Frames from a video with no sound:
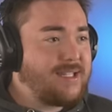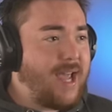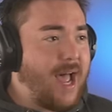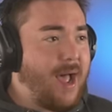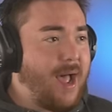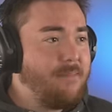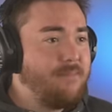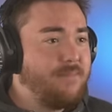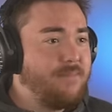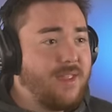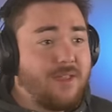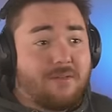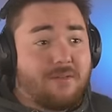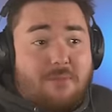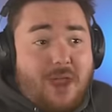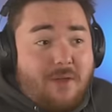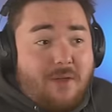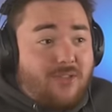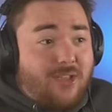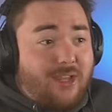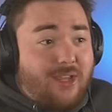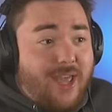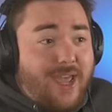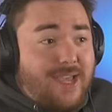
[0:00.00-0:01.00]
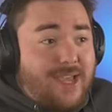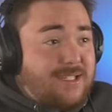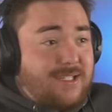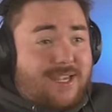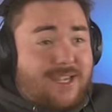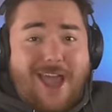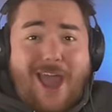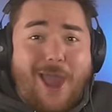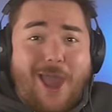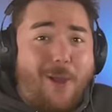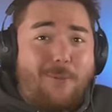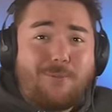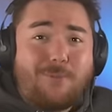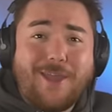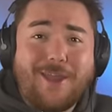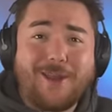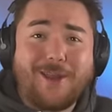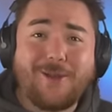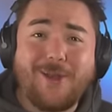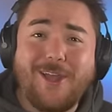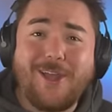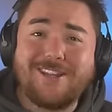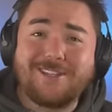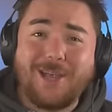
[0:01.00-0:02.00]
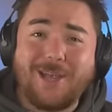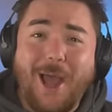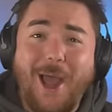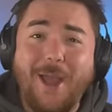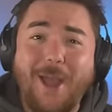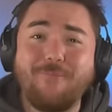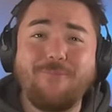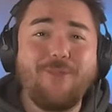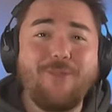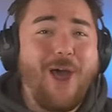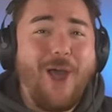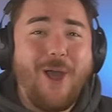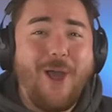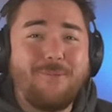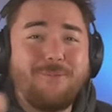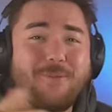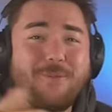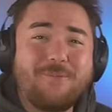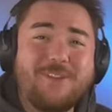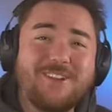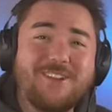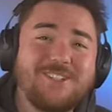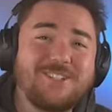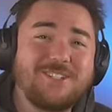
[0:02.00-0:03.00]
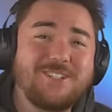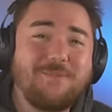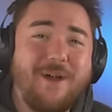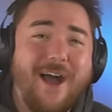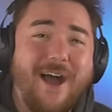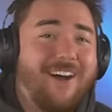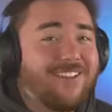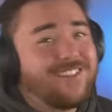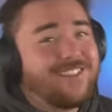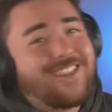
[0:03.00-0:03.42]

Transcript: um, nevertheless, I hope you had a great time. I hope it made you smile.